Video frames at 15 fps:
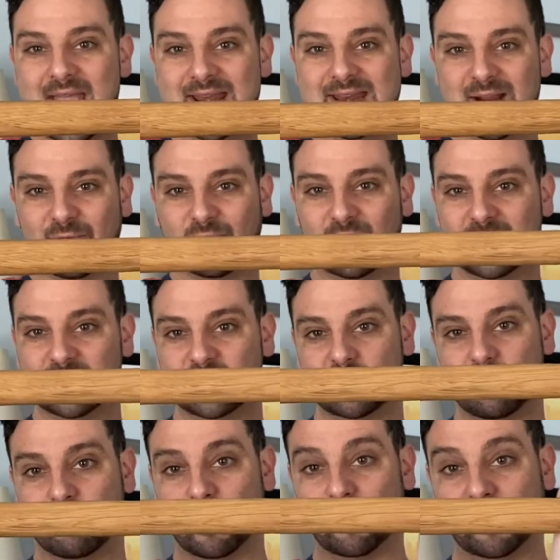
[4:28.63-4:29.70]
a difference
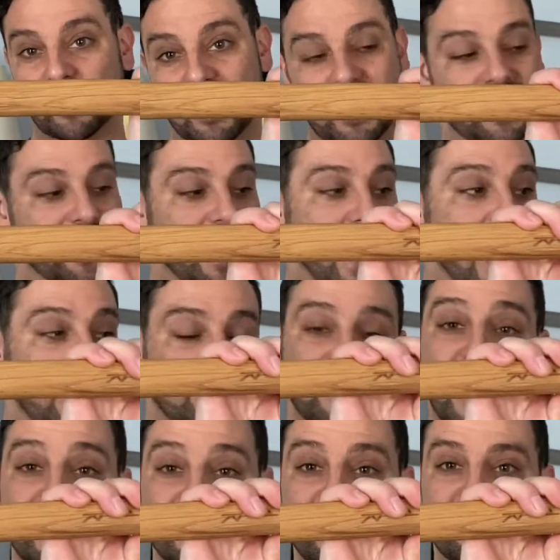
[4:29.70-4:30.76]
both in axe
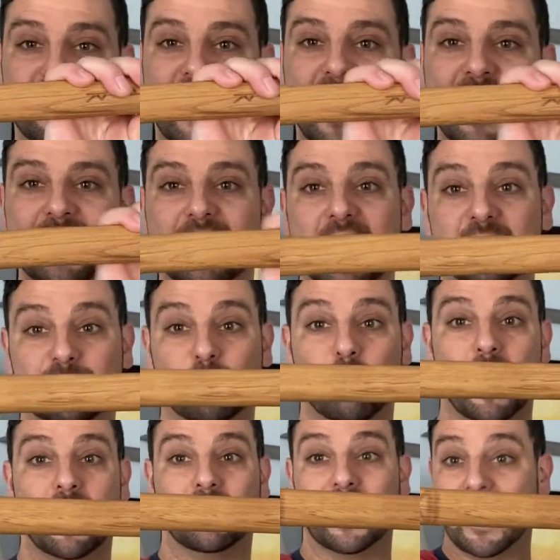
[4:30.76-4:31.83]
head design as
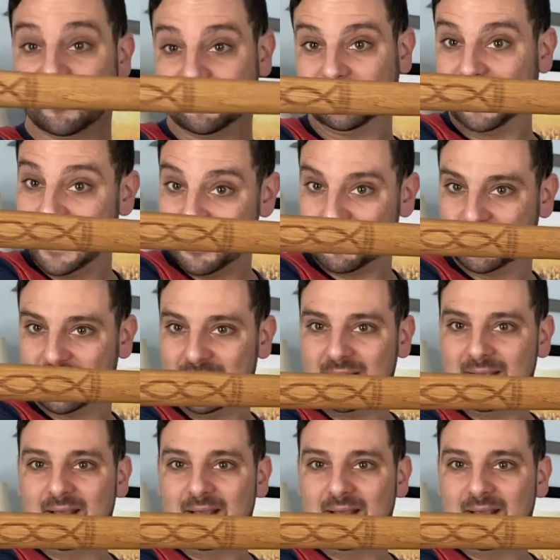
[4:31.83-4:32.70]
well as length.